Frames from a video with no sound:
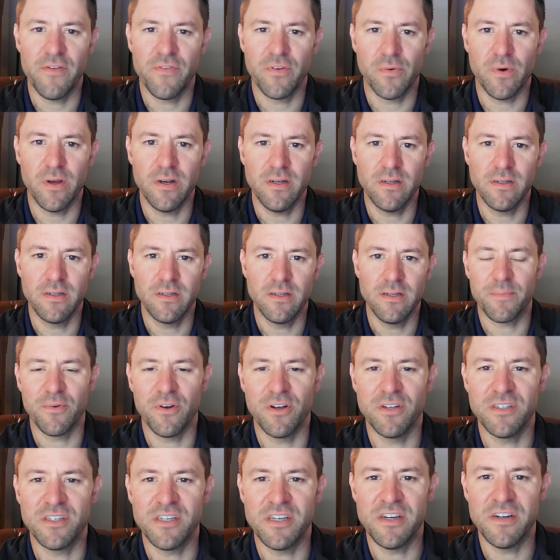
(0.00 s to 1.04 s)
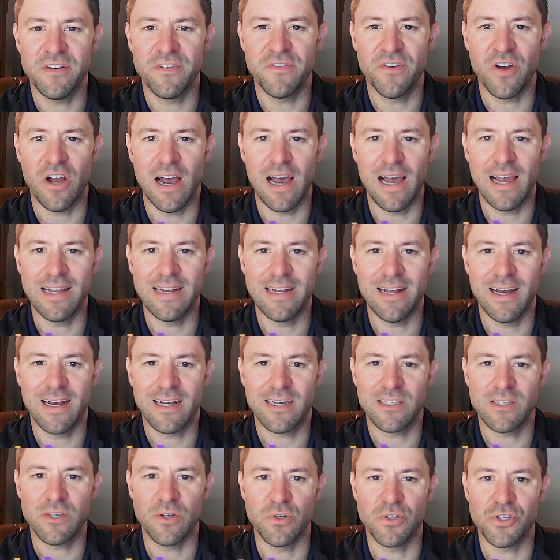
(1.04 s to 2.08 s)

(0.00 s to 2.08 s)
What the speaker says: Hey everyone, Nick Bruns here for iDoc